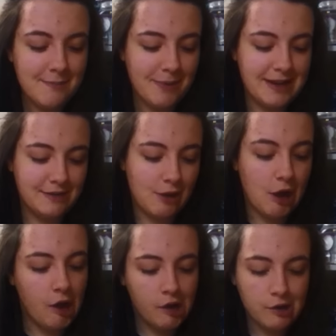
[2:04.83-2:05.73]
My little
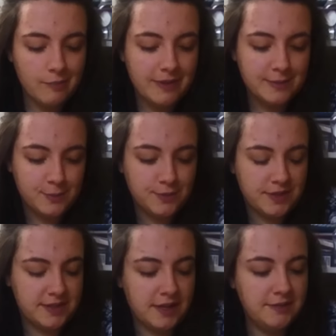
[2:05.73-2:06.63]
home is
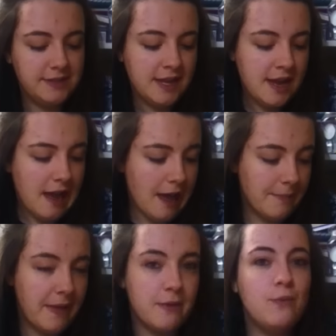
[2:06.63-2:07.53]
Waterstones.
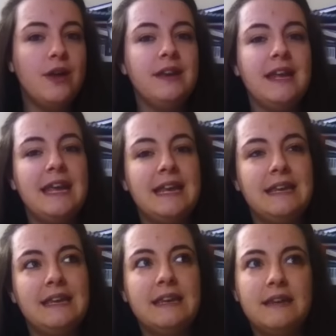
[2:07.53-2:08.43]
And the one
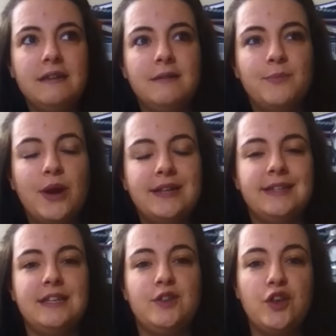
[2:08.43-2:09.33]
in
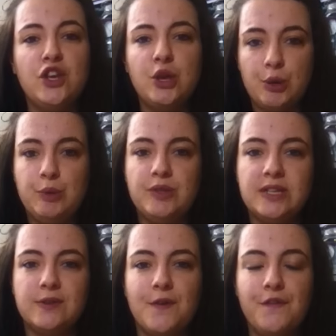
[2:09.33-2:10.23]
Brighton is huge.
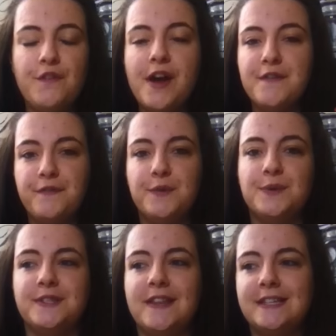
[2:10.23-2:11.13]
It's got 5
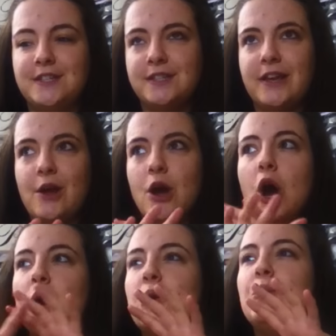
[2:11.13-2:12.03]
floors and there's just like a
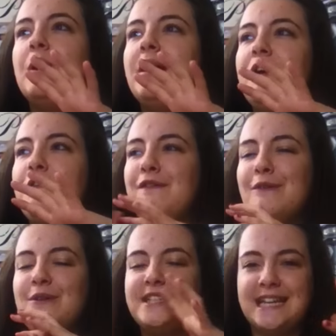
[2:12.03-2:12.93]
whole
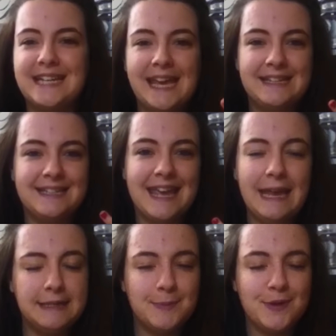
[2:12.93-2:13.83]
floor that's dedicated to
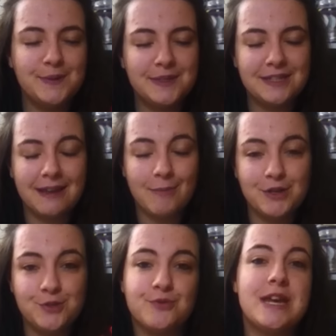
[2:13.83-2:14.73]
kids books, which is like my
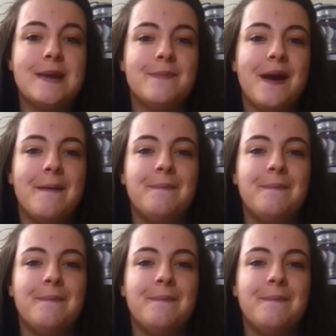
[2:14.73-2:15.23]
dream.